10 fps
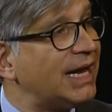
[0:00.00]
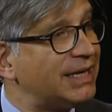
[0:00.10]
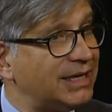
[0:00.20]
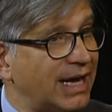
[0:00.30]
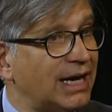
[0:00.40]

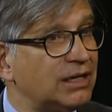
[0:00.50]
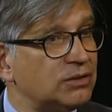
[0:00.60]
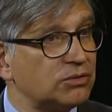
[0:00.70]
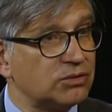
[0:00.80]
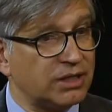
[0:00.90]
and
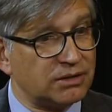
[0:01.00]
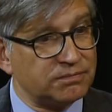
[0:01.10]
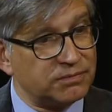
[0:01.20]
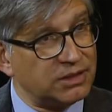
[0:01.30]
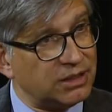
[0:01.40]
now
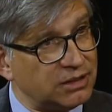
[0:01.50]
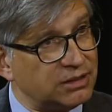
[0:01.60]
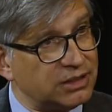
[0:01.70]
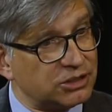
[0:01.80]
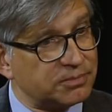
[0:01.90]

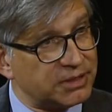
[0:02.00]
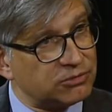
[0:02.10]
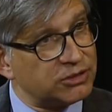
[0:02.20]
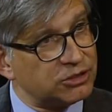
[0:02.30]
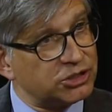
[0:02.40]
there's been a
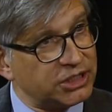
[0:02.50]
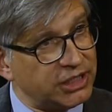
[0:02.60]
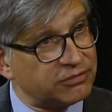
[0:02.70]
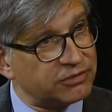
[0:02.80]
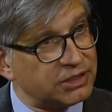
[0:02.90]
real
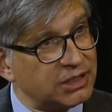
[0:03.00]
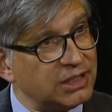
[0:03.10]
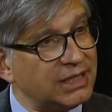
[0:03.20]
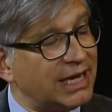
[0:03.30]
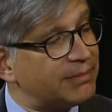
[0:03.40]
shift,
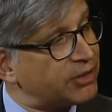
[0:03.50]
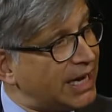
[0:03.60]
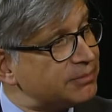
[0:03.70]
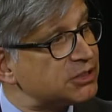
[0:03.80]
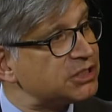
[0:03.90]
and
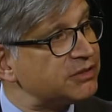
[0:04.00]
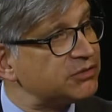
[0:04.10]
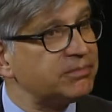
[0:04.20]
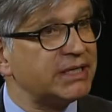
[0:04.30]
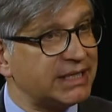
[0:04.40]
perhaps a
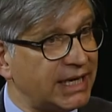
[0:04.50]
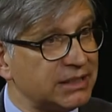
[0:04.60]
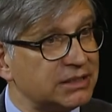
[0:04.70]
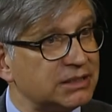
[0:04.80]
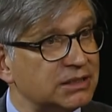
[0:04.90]
shift in
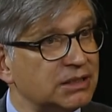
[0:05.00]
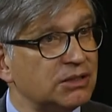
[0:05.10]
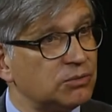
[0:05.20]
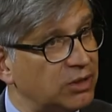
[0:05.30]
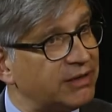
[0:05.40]
mentality.
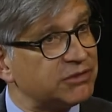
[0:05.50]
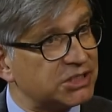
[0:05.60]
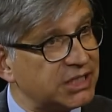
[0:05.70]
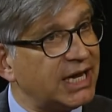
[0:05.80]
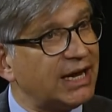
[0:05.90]
We'll have to
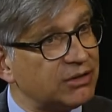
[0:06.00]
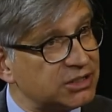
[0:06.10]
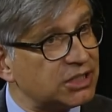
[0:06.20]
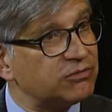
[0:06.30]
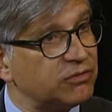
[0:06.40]
see how
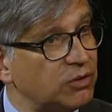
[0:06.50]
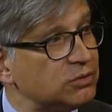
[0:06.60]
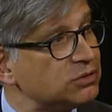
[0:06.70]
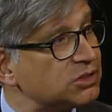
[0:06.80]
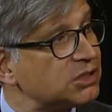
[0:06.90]
this
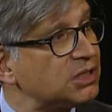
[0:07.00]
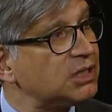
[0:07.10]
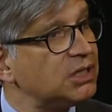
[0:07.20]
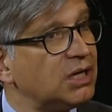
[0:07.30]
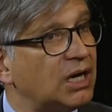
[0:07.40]
unfolds.
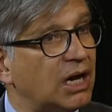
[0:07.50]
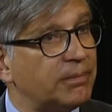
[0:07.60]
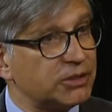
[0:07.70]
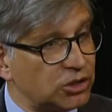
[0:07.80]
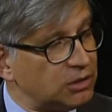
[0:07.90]

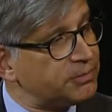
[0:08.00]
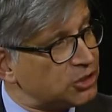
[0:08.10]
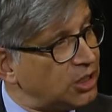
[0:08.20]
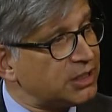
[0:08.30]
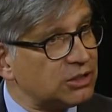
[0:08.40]
But
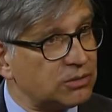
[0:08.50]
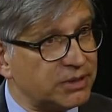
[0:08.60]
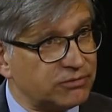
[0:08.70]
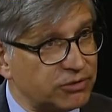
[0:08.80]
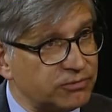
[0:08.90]
talk a little
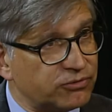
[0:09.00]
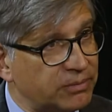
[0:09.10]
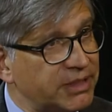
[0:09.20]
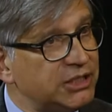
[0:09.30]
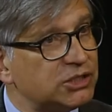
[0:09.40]
bit
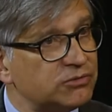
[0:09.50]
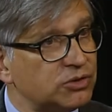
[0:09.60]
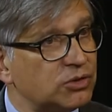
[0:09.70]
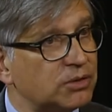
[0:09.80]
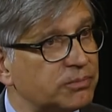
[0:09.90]
from each of
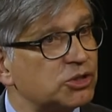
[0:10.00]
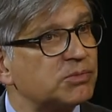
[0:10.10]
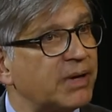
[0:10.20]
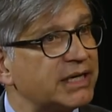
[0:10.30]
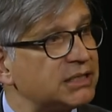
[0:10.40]
your
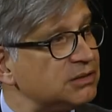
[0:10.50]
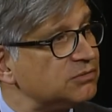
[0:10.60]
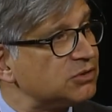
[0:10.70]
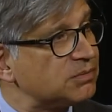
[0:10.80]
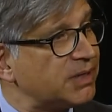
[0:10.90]

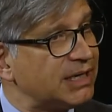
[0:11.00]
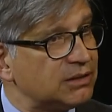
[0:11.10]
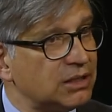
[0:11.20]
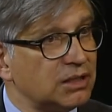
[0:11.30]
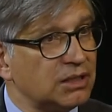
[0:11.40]
perspectives about
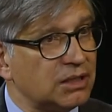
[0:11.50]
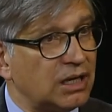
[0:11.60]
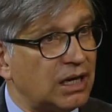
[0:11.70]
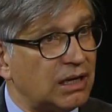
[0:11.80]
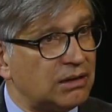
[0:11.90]

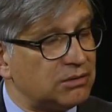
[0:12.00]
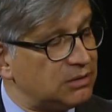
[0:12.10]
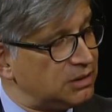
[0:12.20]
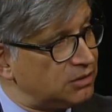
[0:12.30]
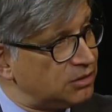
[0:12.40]

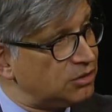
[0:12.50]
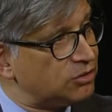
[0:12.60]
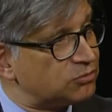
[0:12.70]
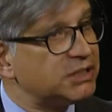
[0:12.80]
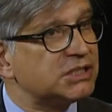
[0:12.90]
the
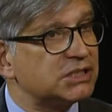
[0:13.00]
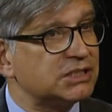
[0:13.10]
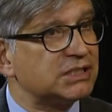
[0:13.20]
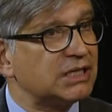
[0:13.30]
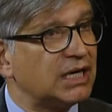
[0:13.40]

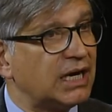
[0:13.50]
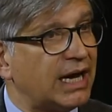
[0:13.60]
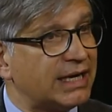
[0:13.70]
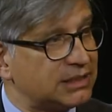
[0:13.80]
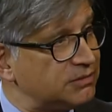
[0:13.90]
recent
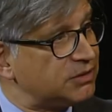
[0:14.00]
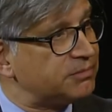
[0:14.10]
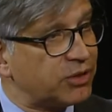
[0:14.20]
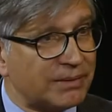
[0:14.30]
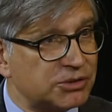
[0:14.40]
activity.
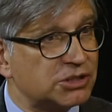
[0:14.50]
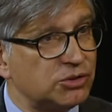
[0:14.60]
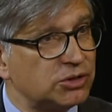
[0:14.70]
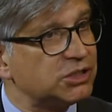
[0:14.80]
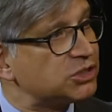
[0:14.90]
Perhaps you
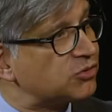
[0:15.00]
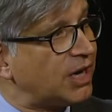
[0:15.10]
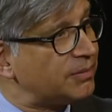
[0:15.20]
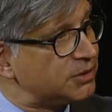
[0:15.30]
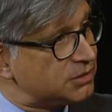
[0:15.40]
could
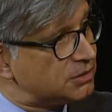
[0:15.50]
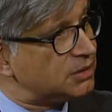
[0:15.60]
describe it.